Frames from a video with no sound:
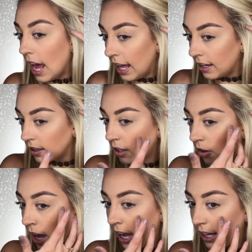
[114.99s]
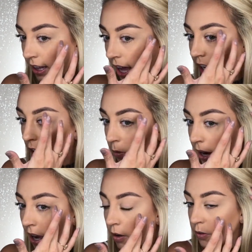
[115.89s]
and a little highlight
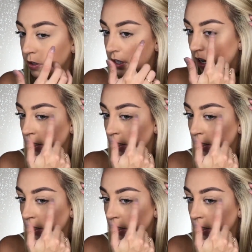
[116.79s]
around